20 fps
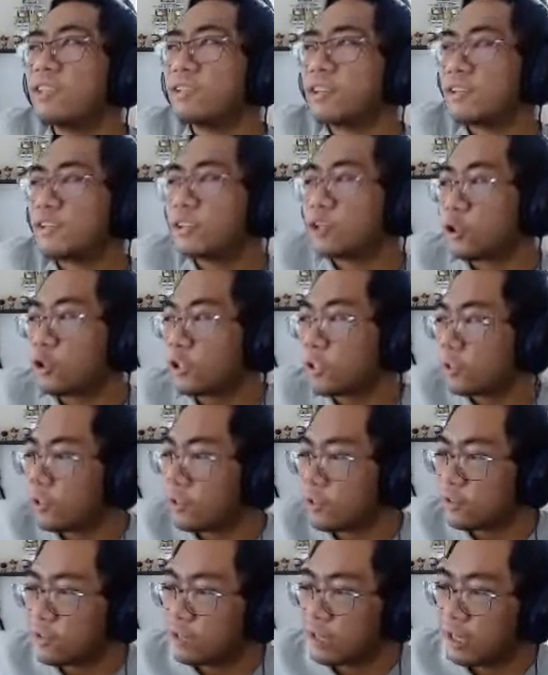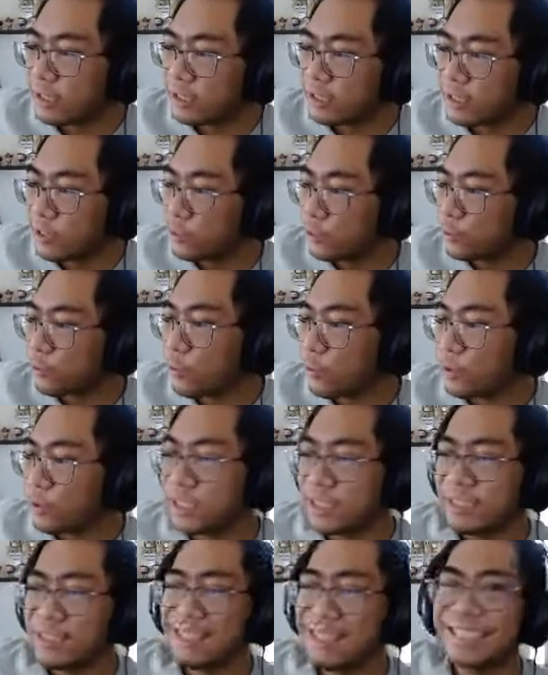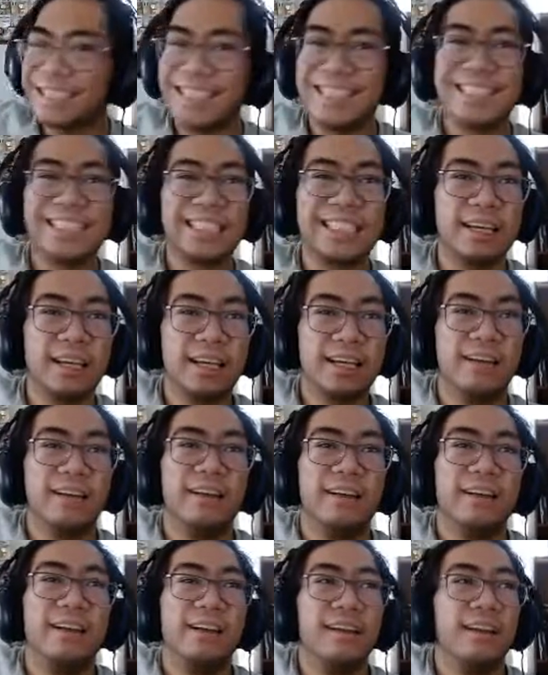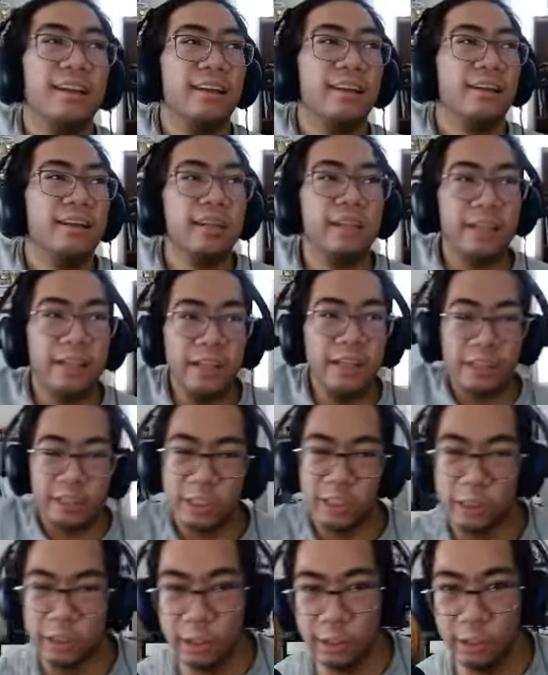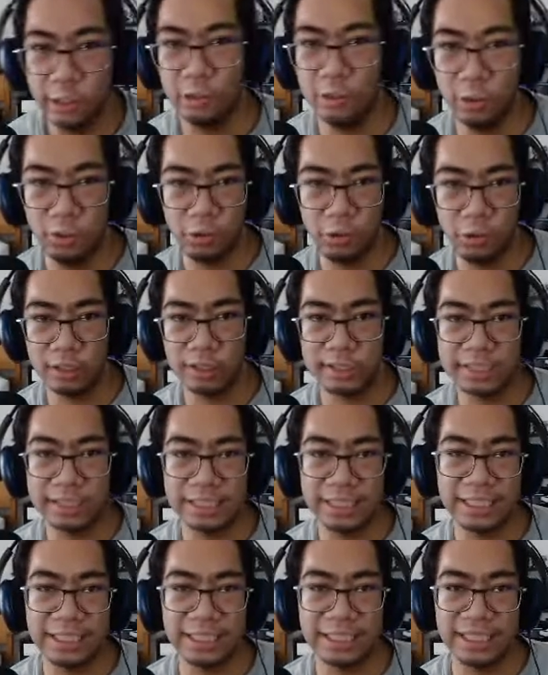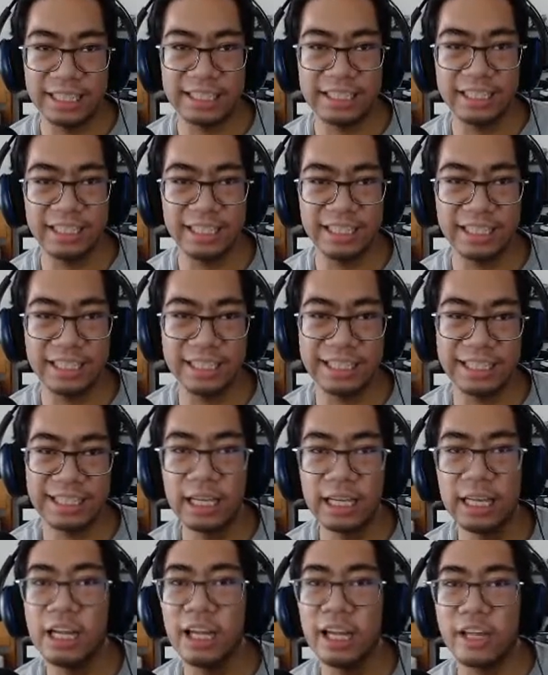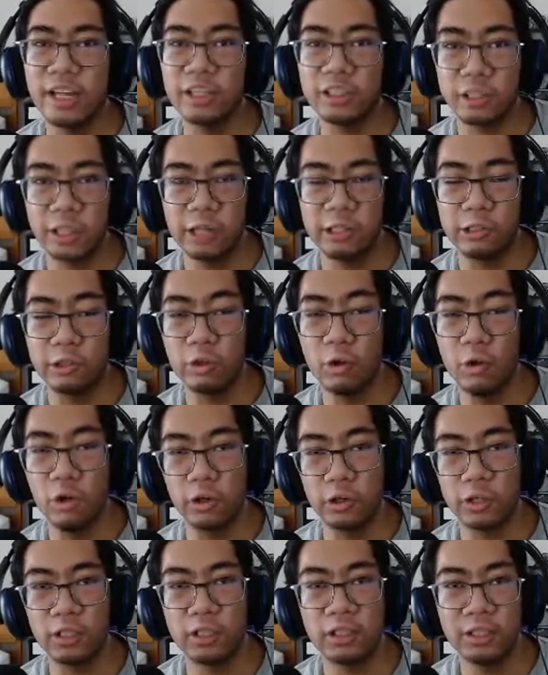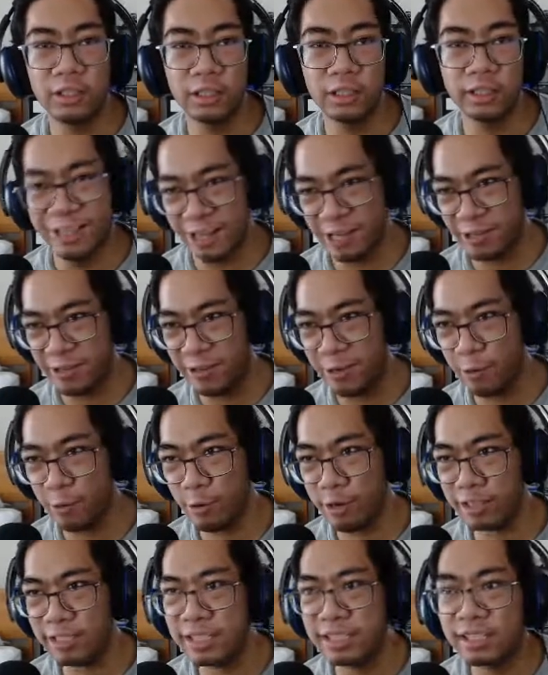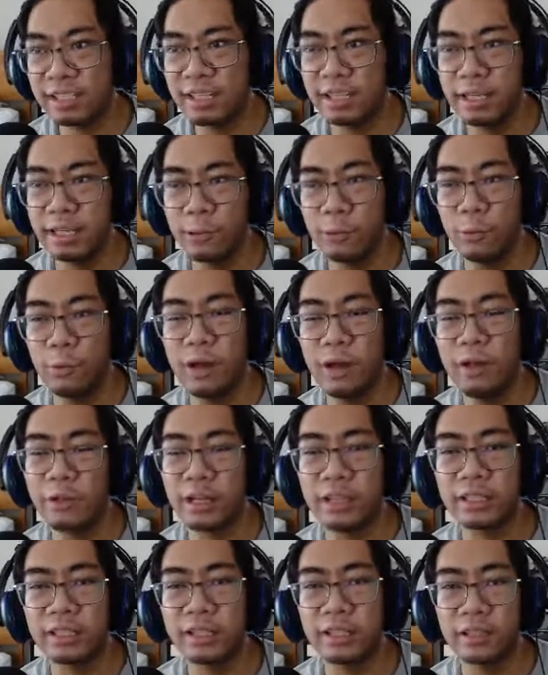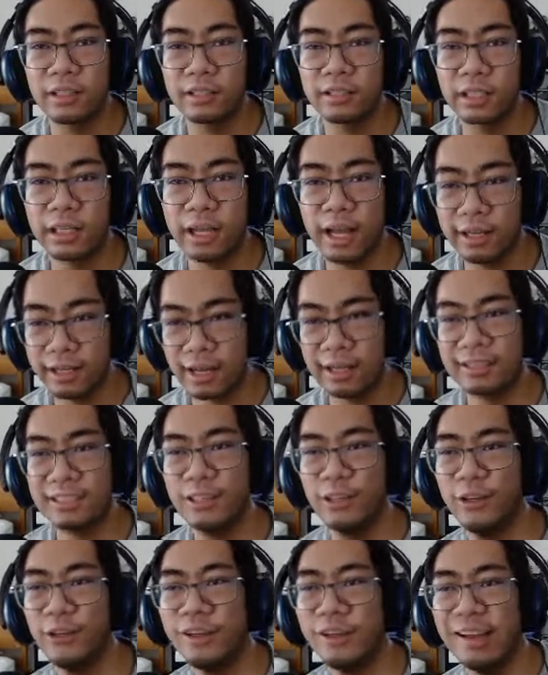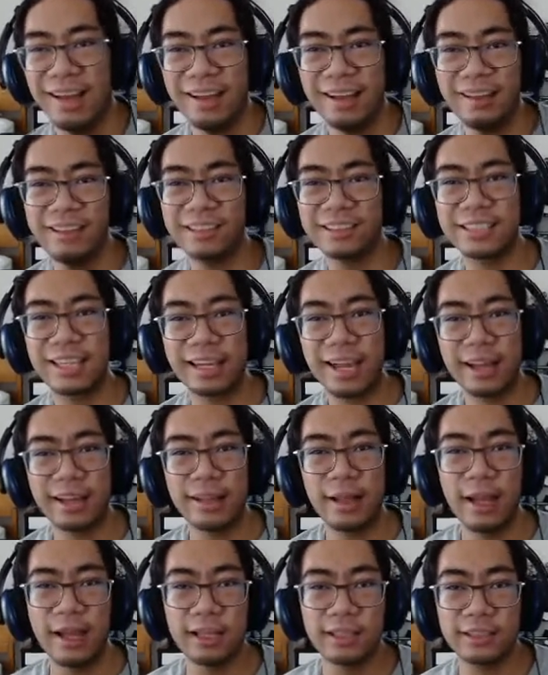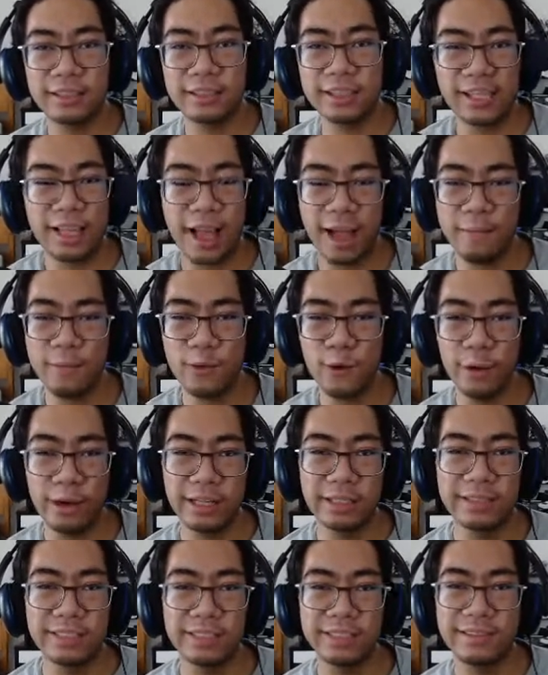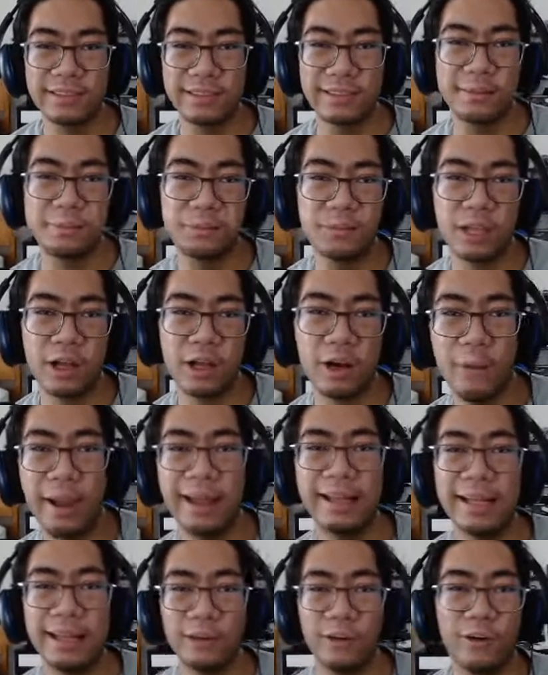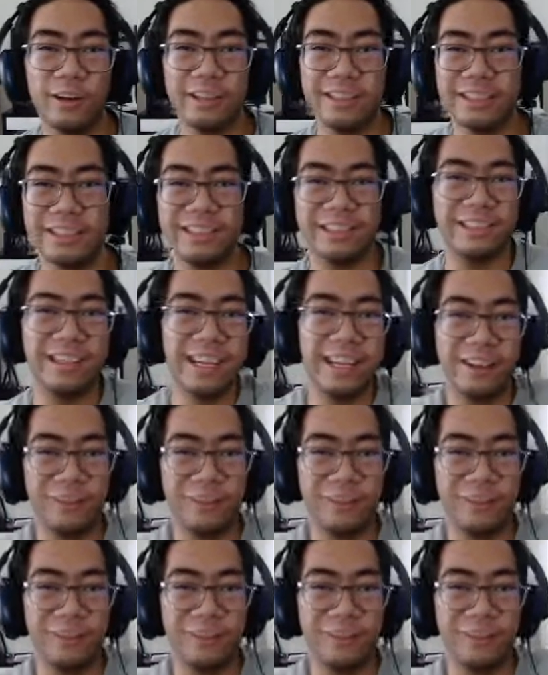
Sergeant Hunter executes Order 66. Execute Order 66. Is that an order? Do it. Well then, looks like I got to. looks like I'm going to obey that order too.